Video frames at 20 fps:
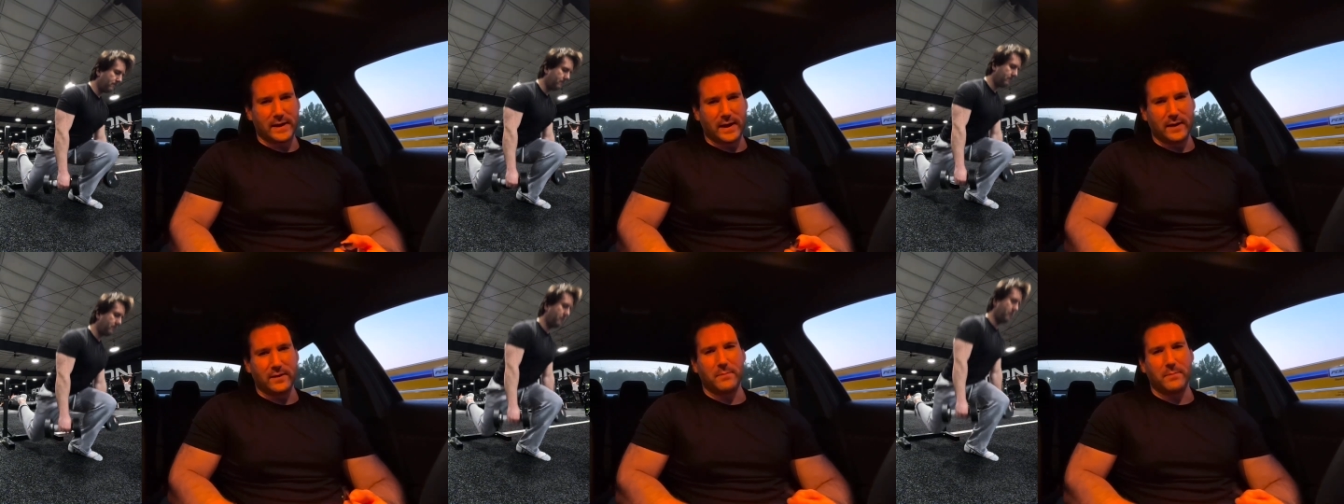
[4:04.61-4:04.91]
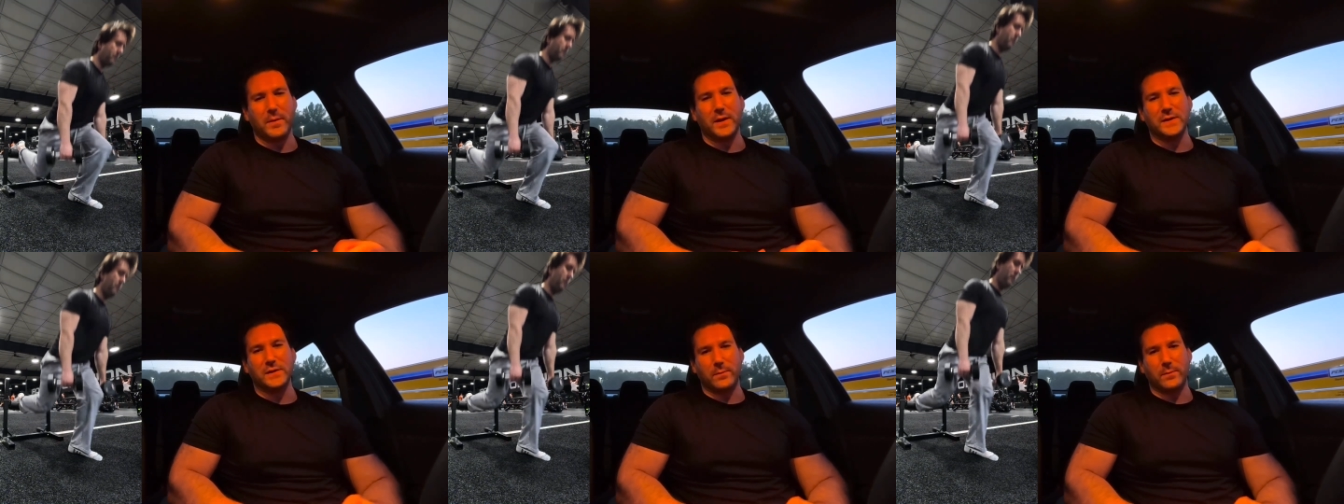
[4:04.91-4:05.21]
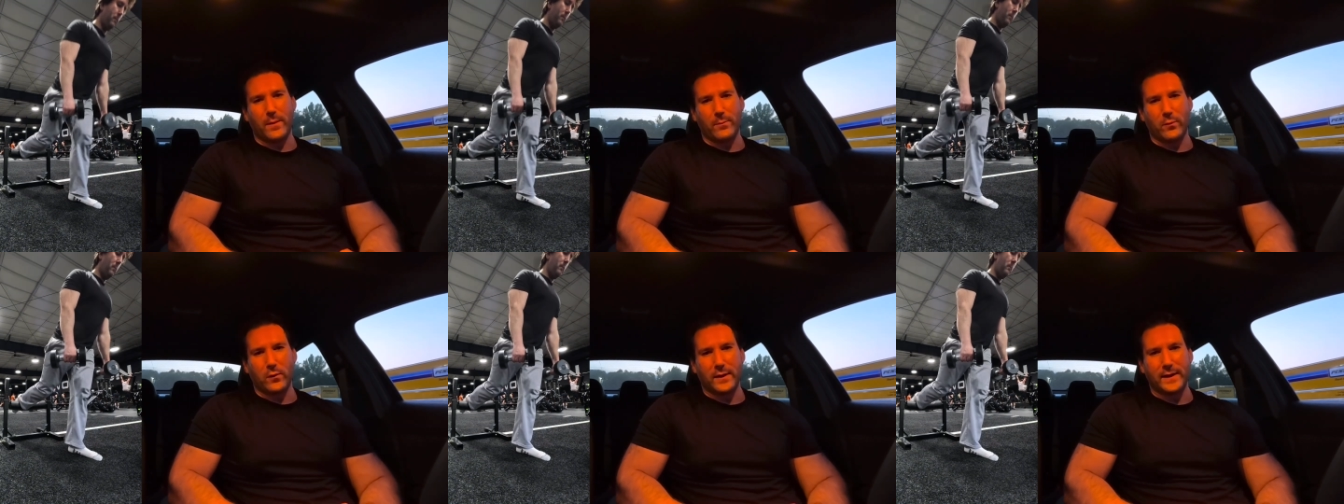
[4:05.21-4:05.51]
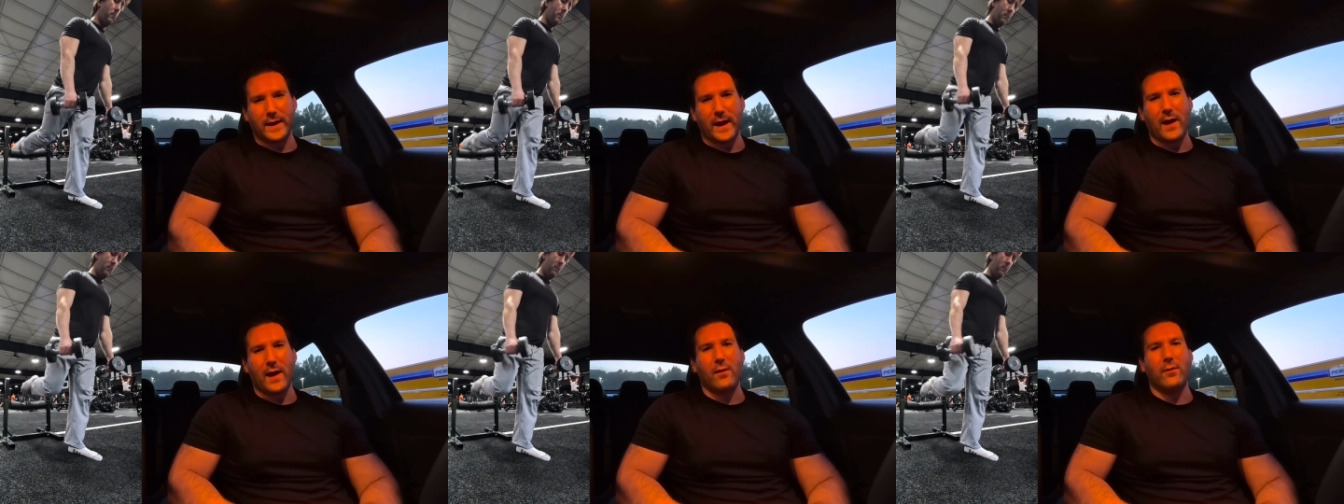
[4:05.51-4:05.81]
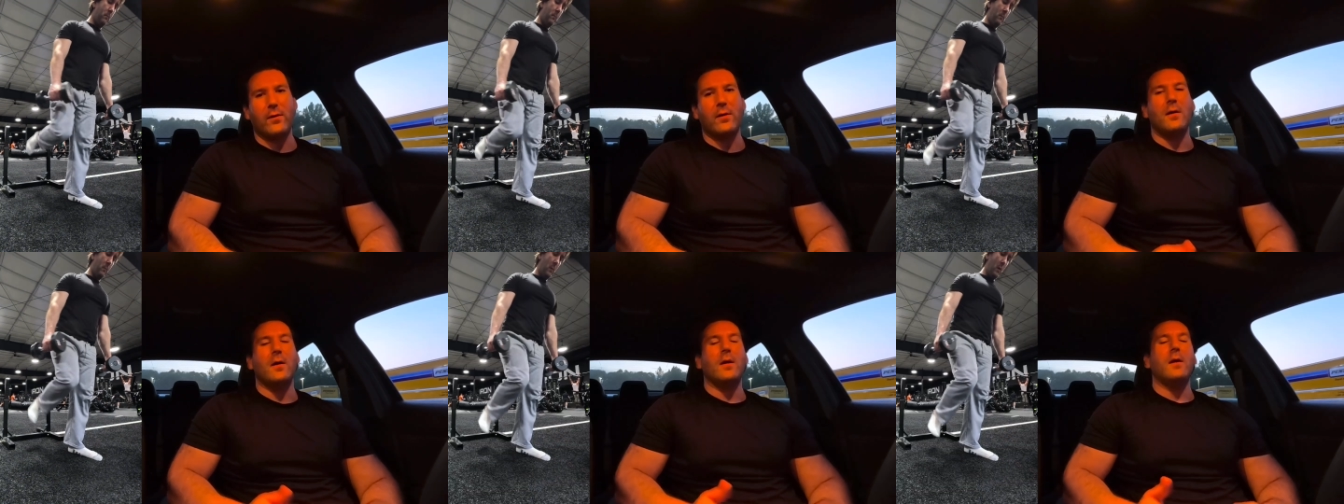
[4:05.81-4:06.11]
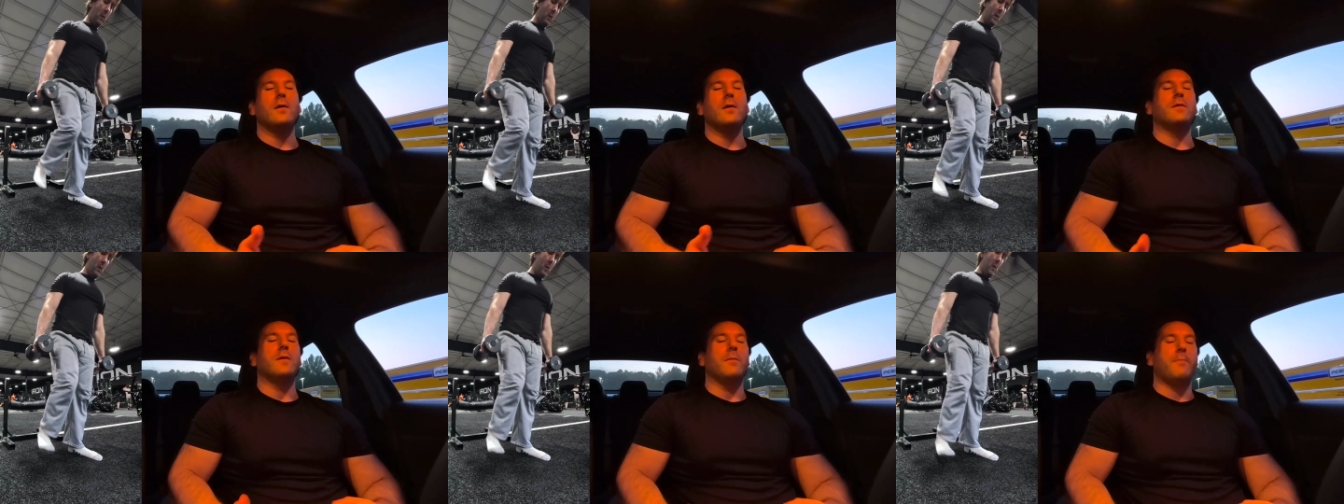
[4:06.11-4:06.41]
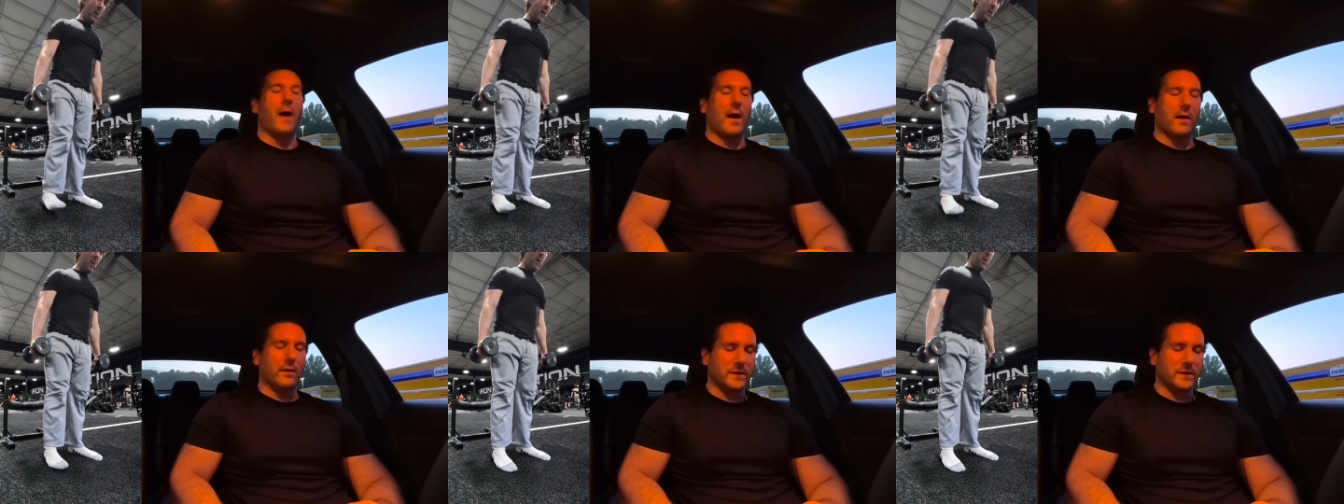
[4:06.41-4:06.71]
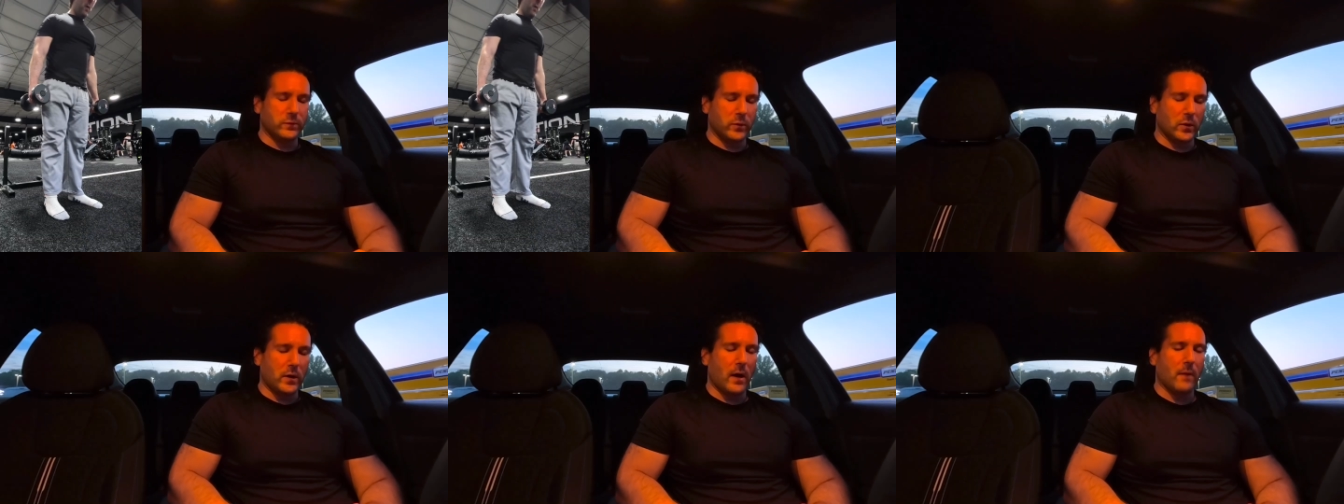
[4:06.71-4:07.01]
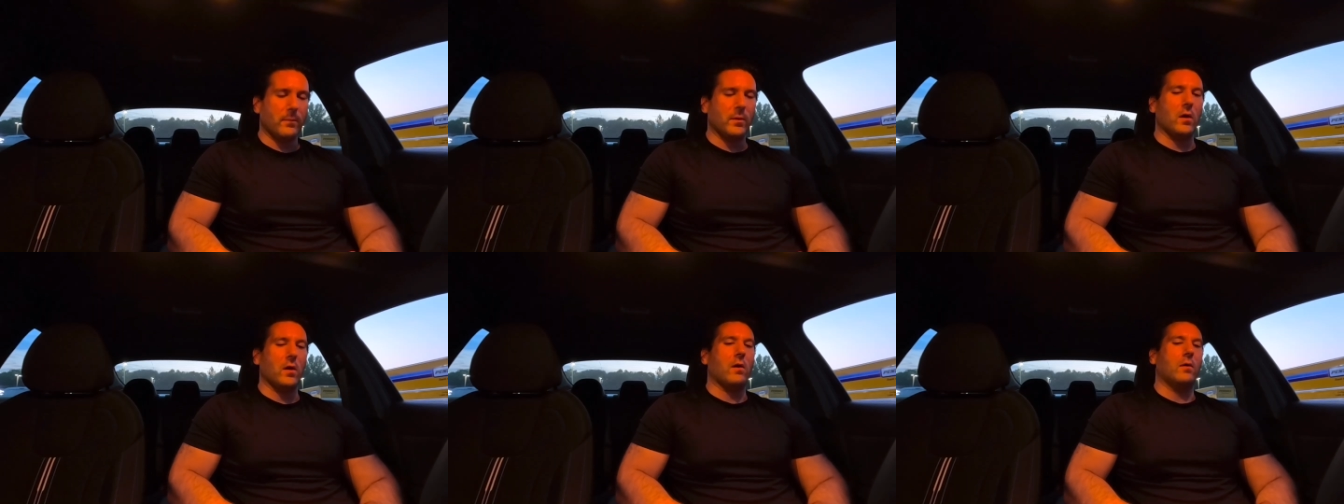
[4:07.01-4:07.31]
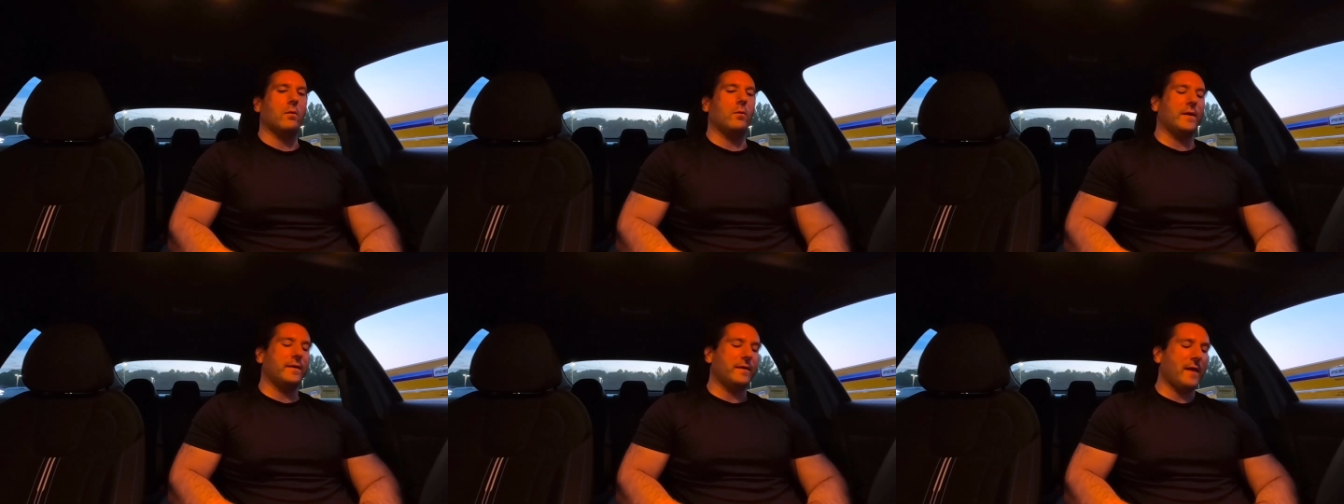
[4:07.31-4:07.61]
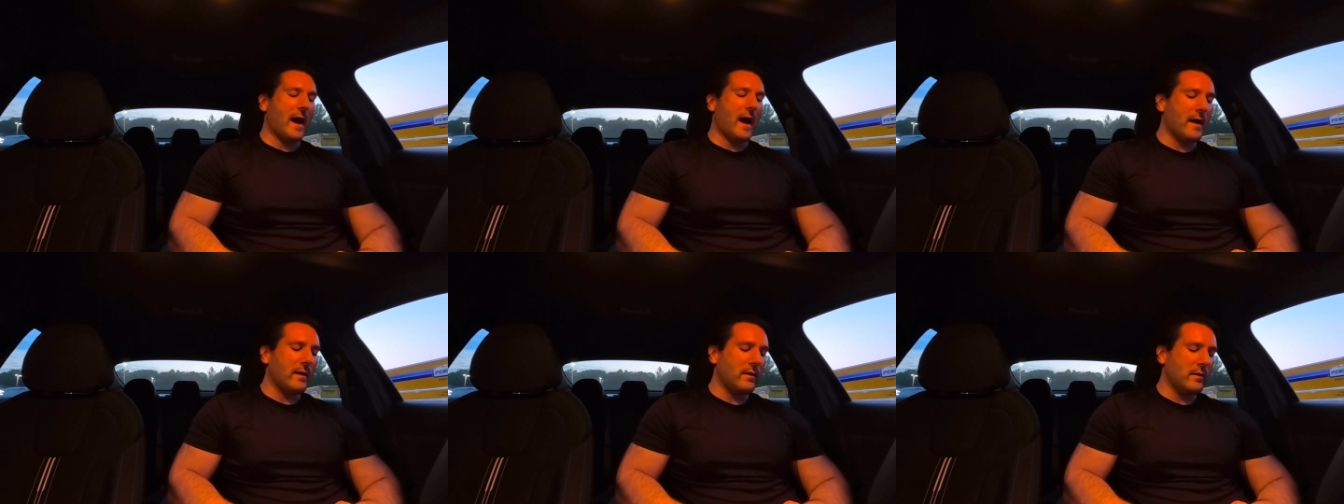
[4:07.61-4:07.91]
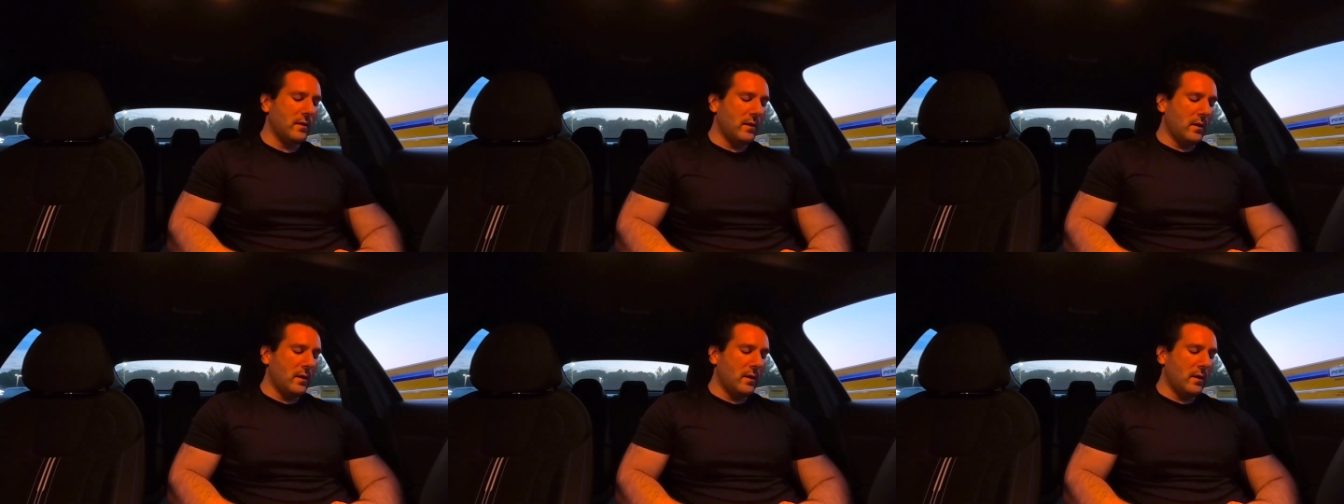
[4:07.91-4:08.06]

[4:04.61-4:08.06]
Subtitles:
get the muscle memory down, the balance will come along with that.